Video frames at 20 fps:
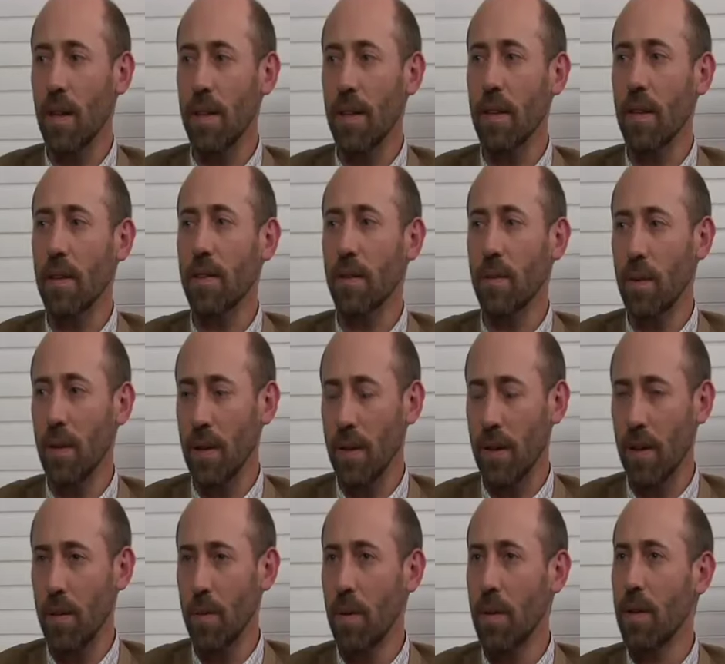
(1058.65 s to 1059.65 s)
I think that's a really
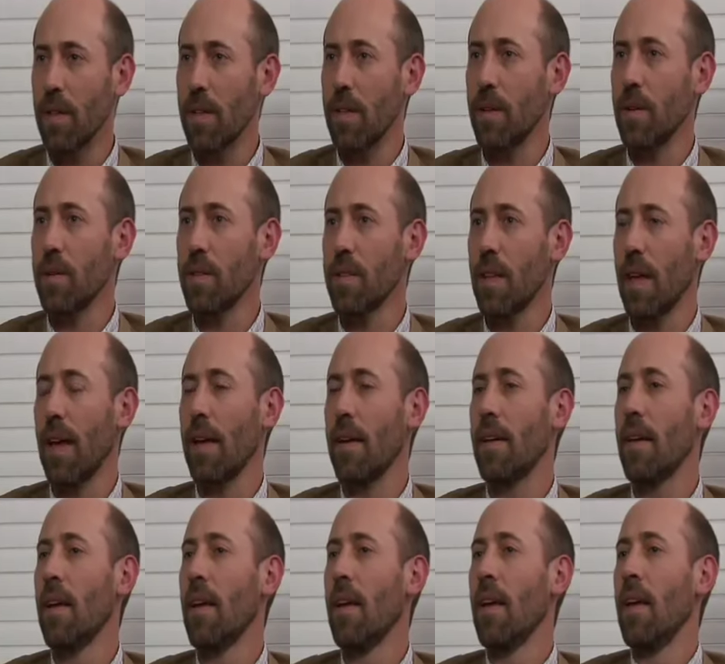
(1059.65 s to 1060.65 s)
good word to use.
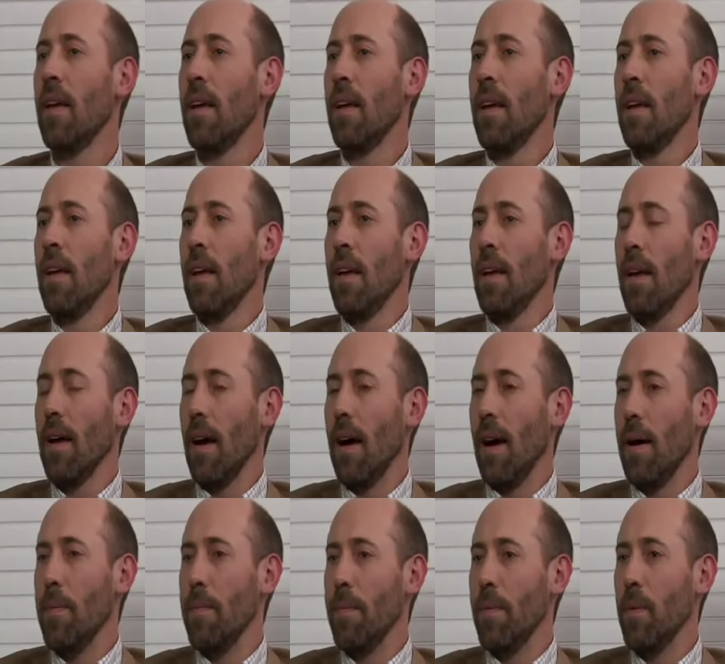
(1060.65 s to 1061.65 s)
And
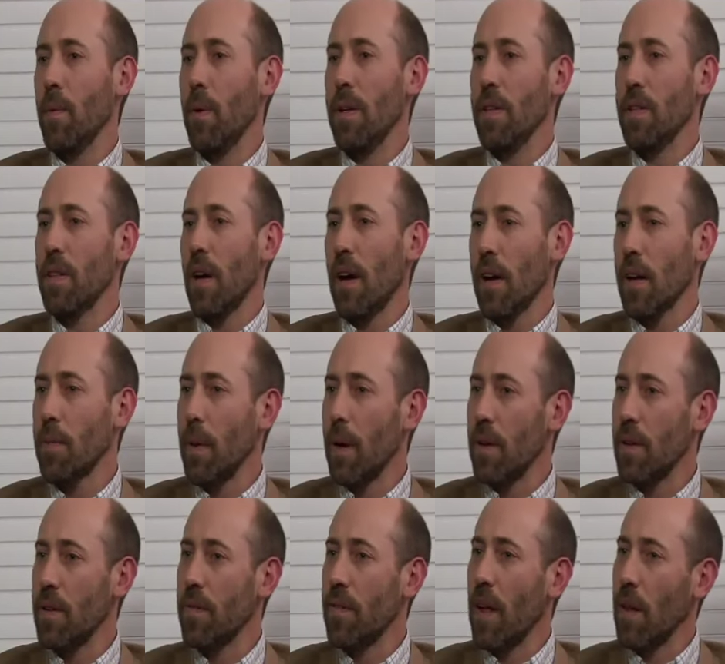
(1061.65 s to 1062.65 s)
when you talk
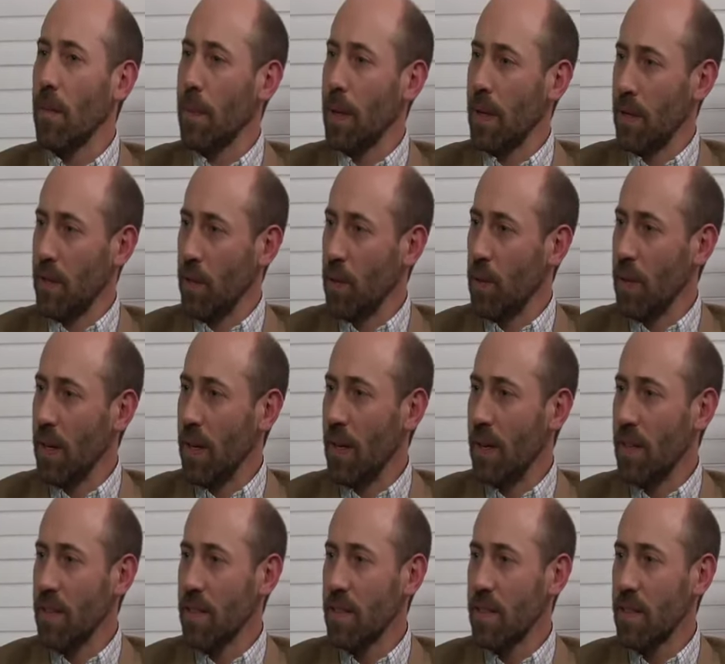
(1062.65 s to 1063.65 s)
about developing new
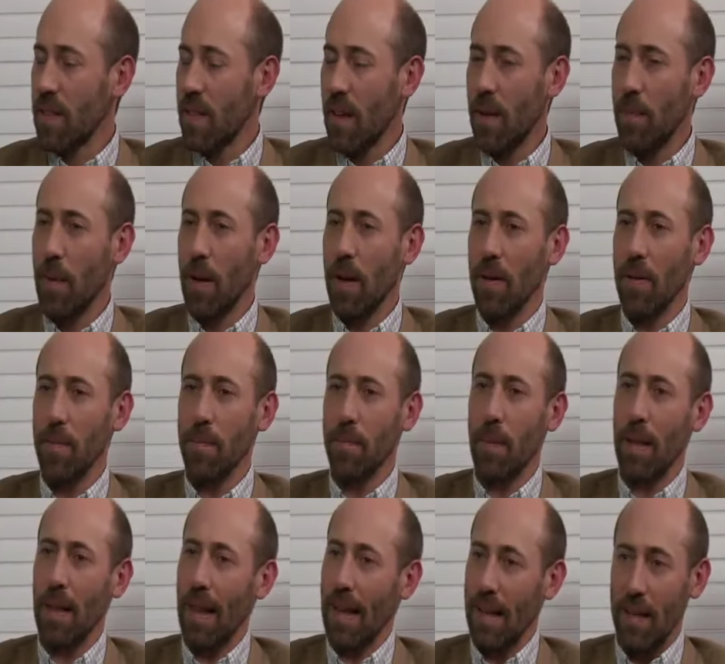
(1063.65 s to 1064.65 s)
readers among
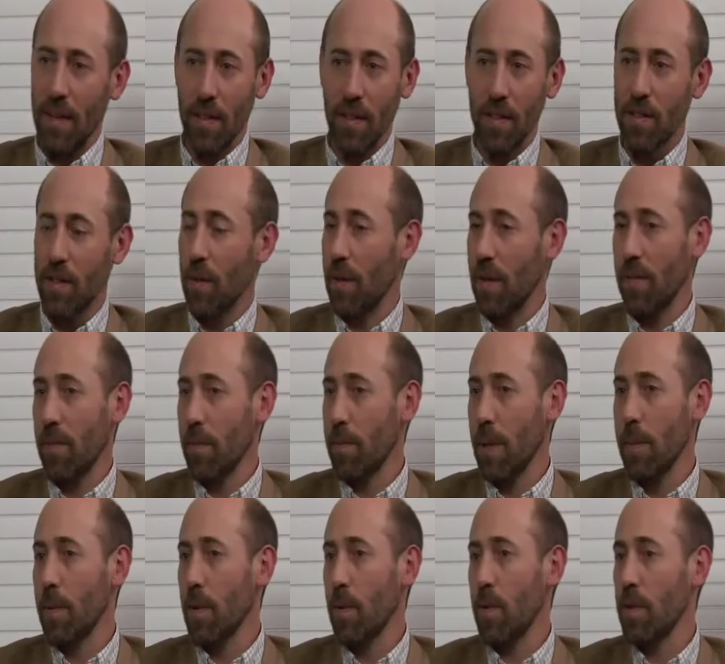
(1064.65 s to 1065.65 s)
millennials, or even
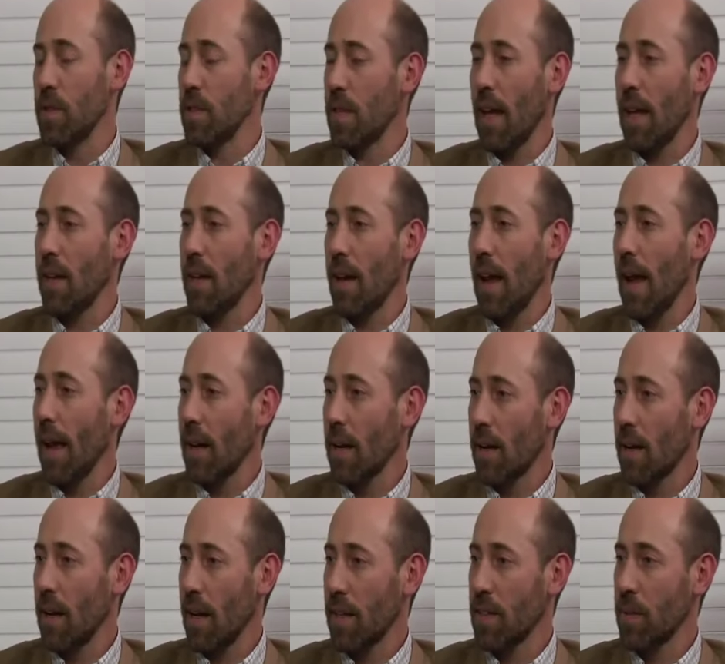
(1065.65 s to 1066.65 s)
people who just hadn't had a
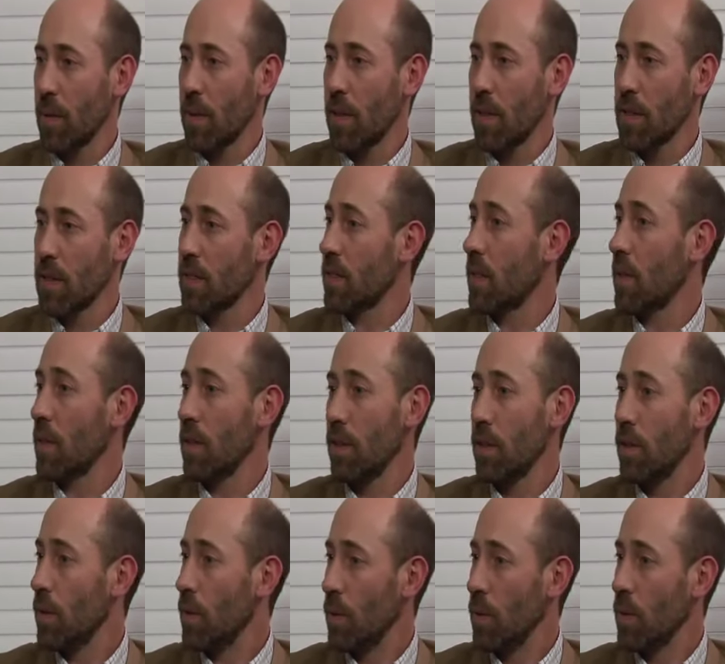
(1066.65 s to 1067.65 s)
connection with us because they're
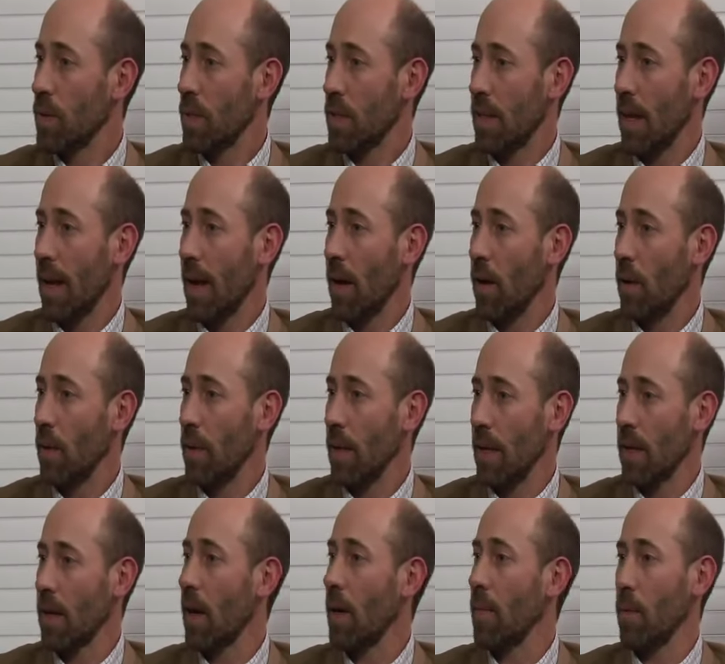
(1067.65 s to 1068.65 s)
new to town,
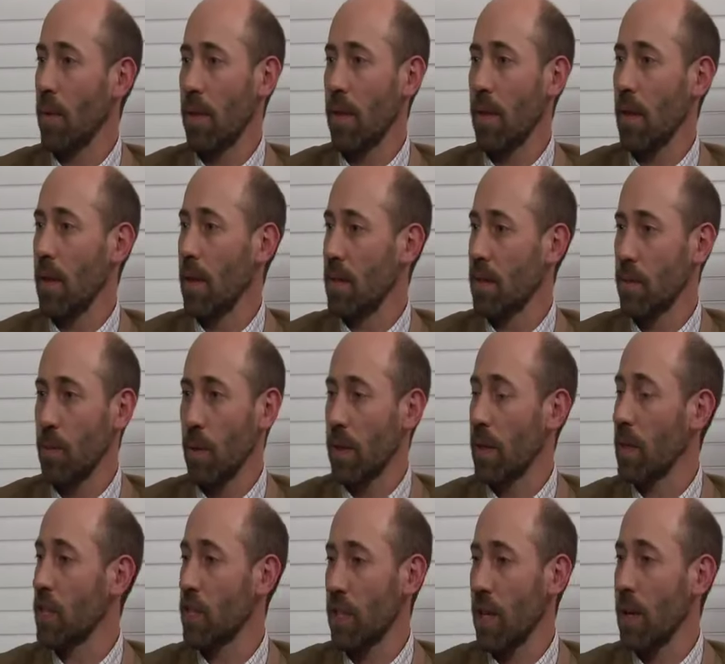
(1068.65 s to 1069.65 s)
they come with
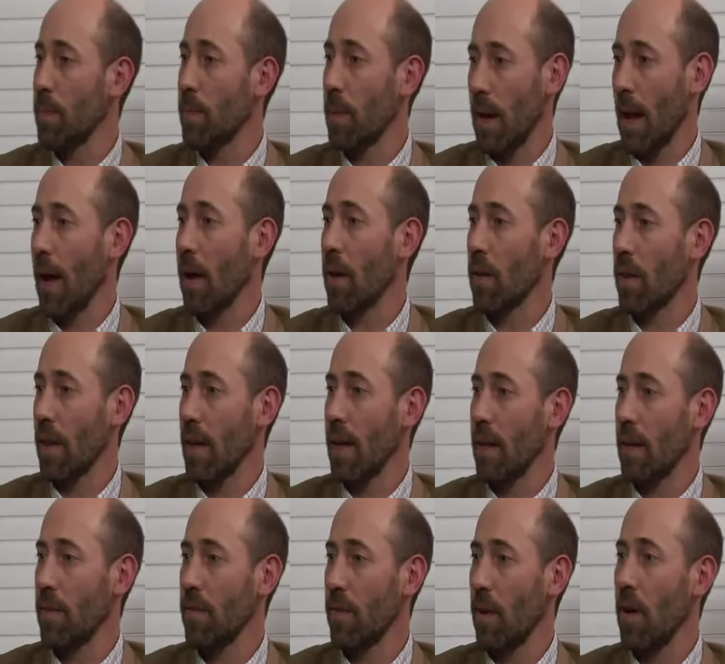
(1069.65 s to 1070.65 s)
a ship, and how do they
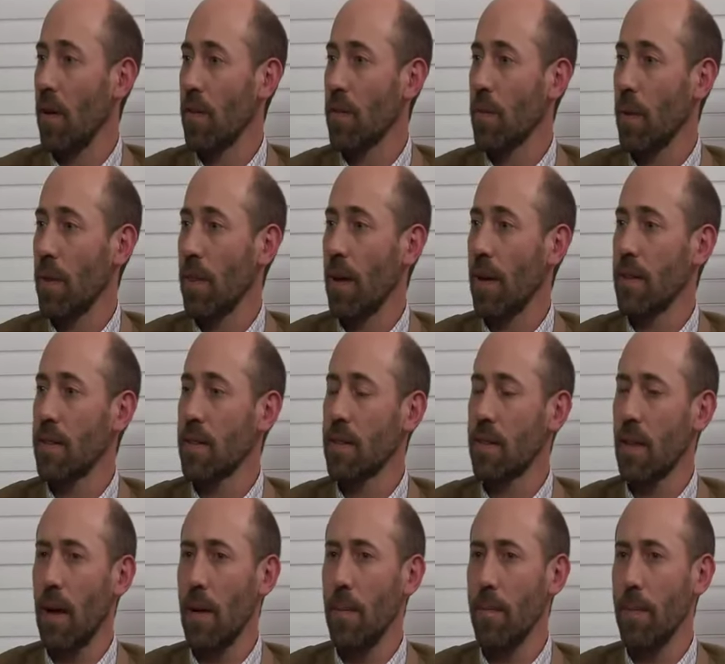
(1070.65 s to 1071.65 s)
get involved with
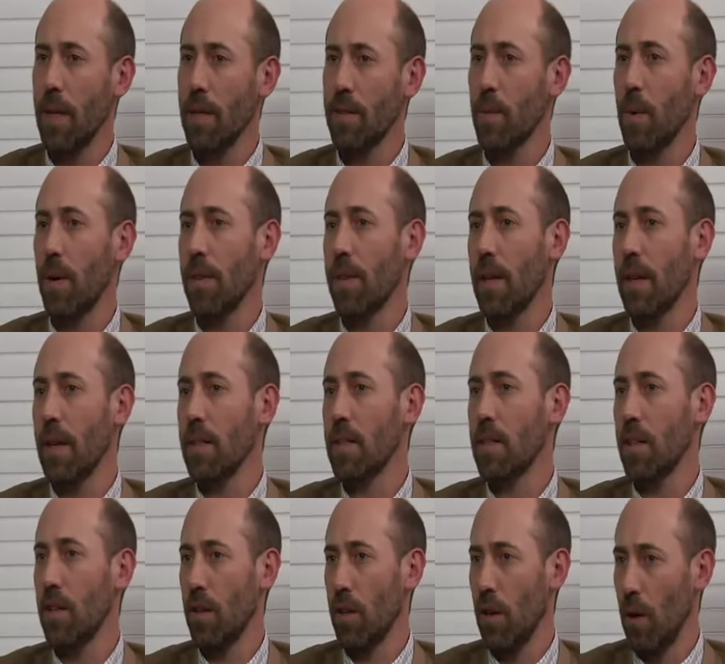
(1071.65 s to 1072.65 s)
us? It's one thing
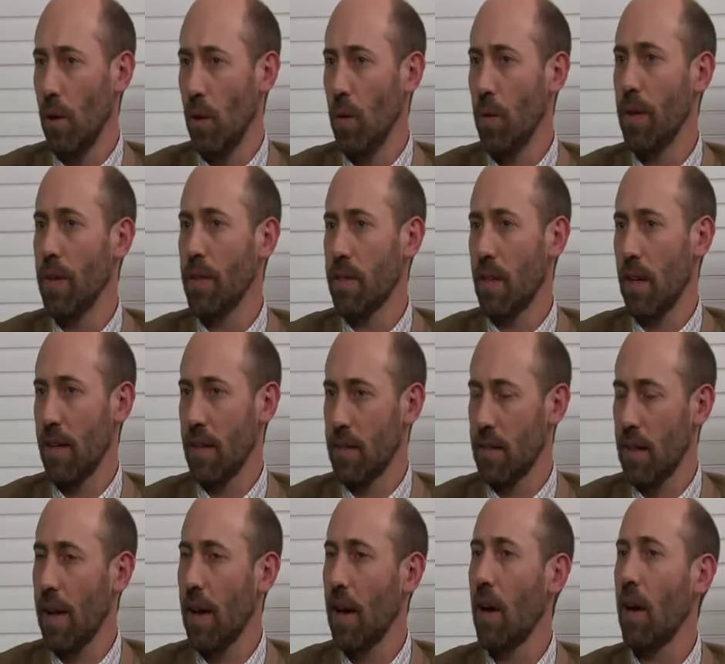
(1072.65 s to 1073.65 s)
to know the Sun
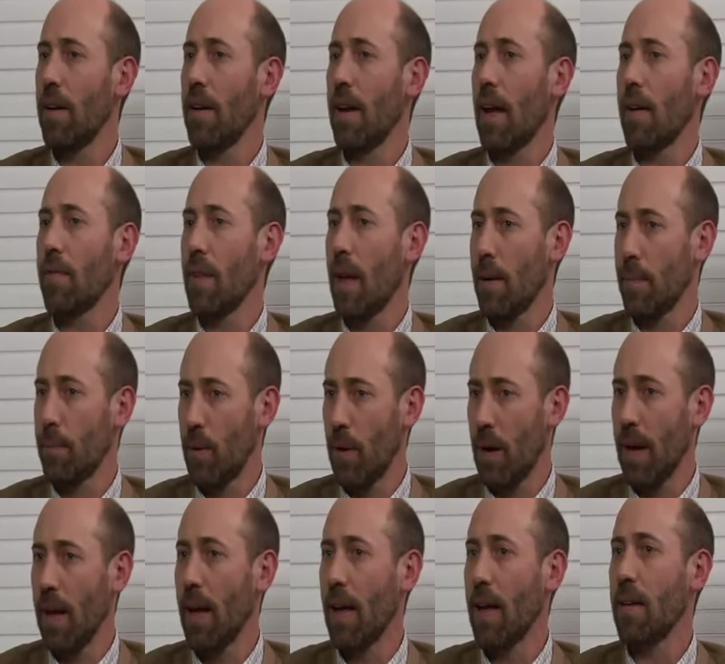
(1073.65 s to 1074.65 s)
is there and to have that
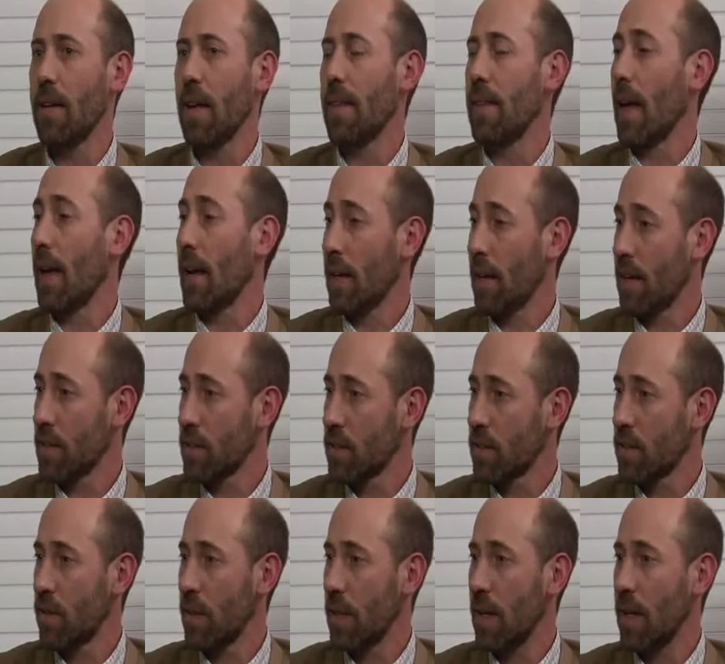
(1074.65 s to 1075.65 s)
brand and that
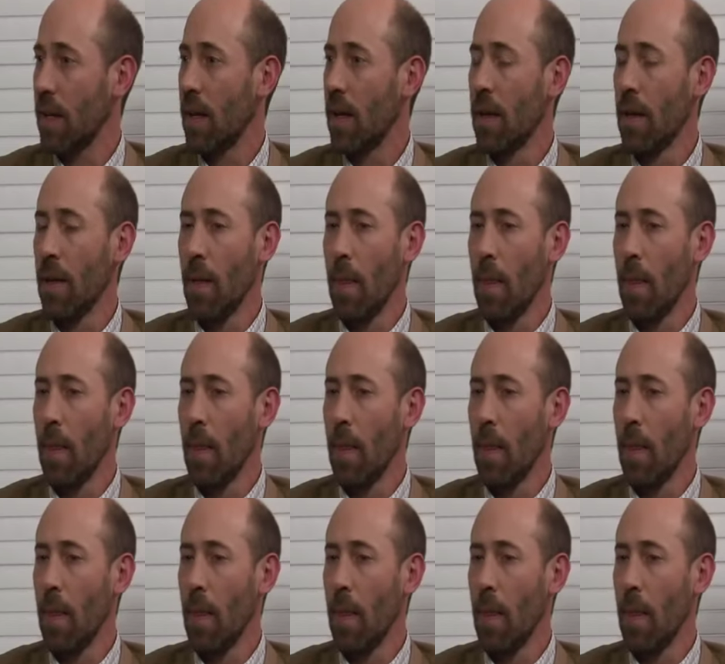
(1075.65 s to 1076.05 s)
history.